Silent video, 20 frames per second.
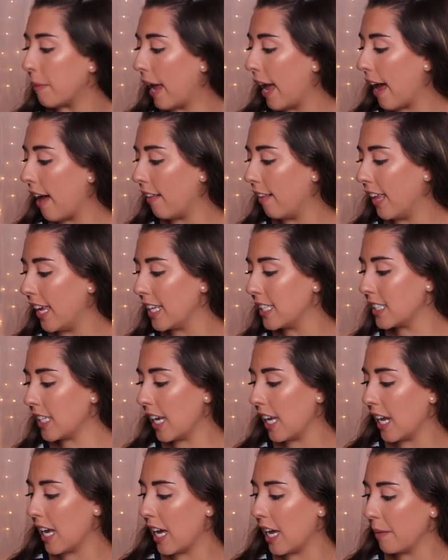palette,
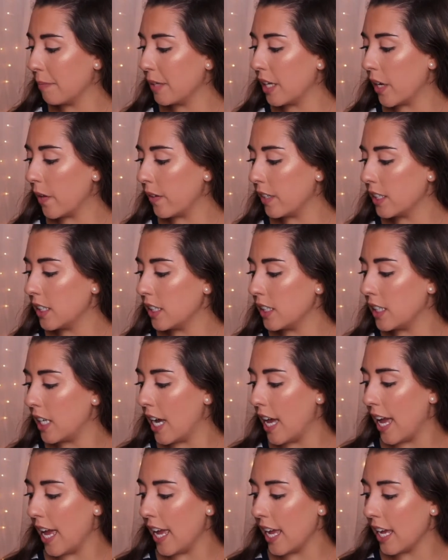and I'm going to
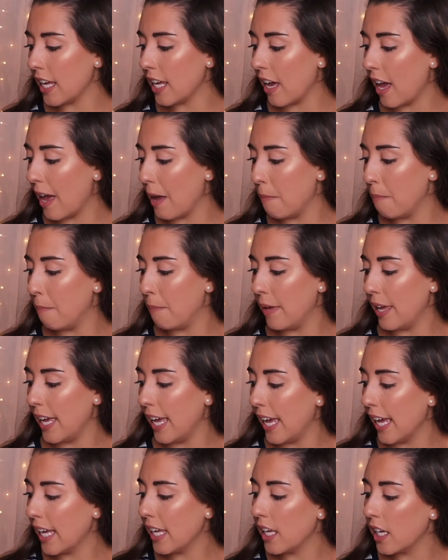take a
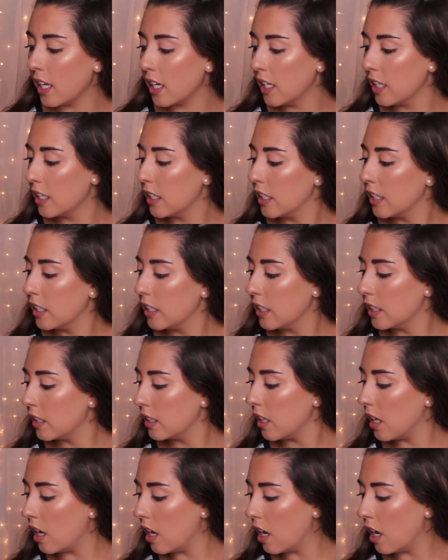big
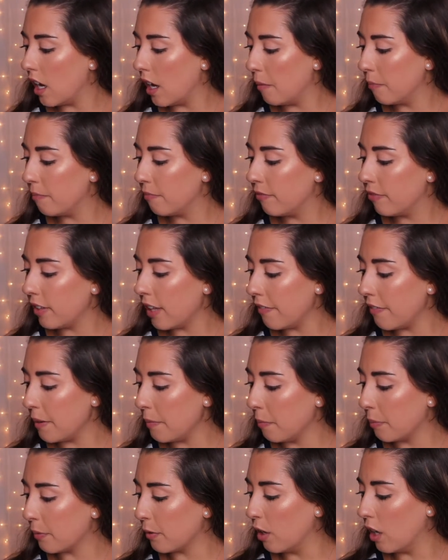fluffy
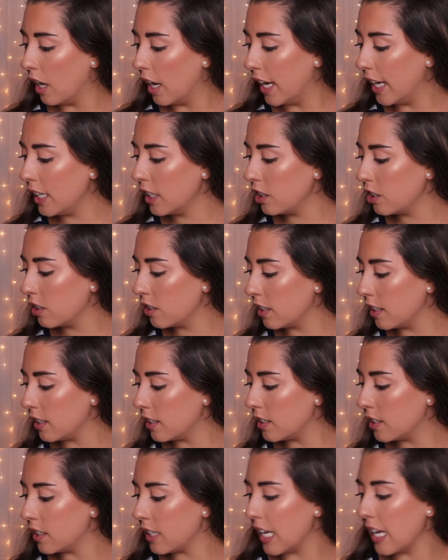brush.
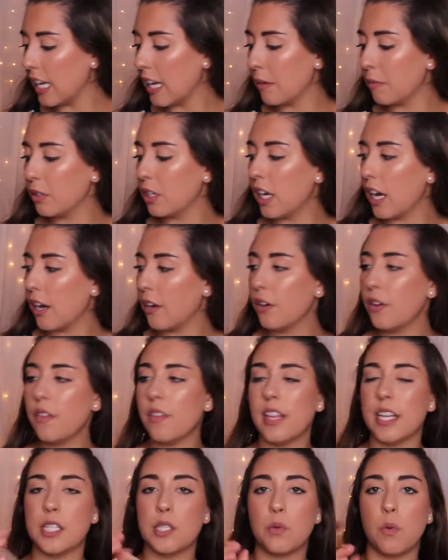Let's see, I'll do
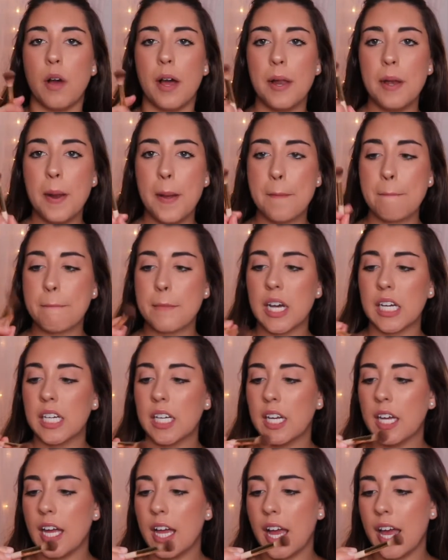this one,
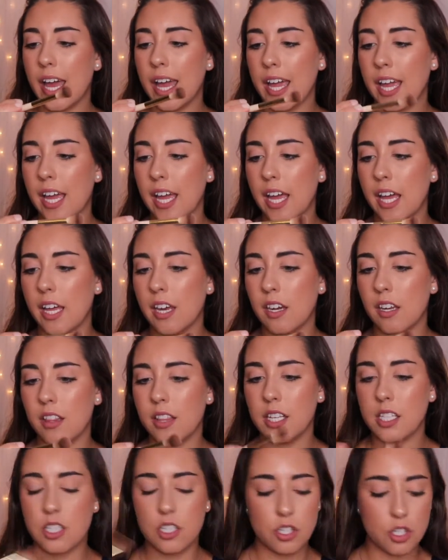and
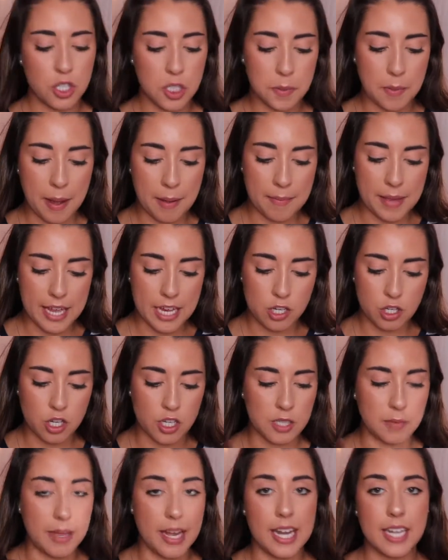this is just by BH
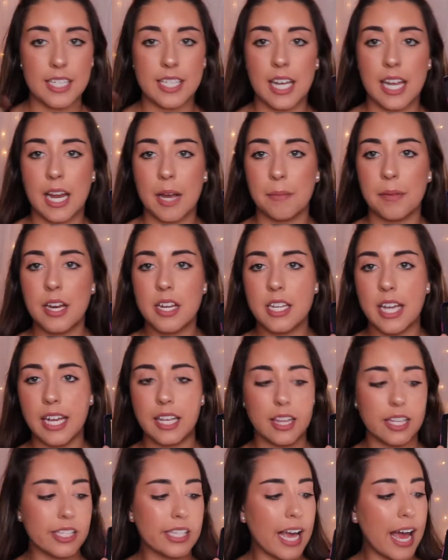Cosmetics, and I'm gonna
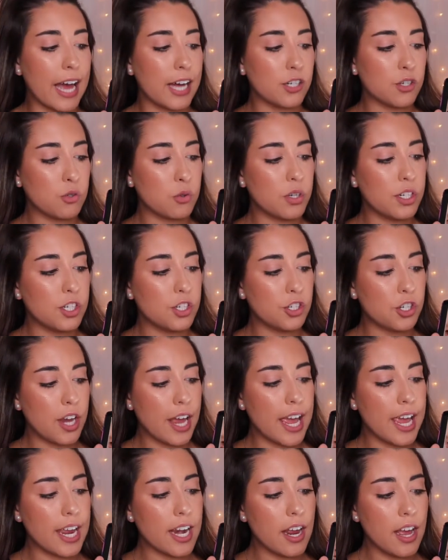take this Asteroid
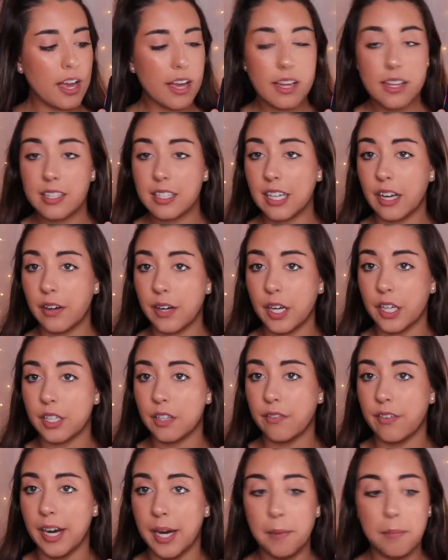shade down here at
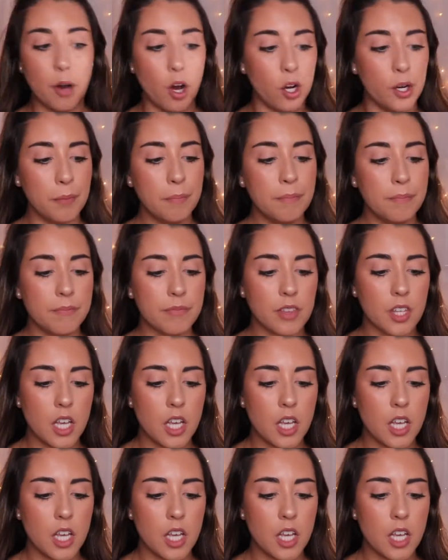the very bottom,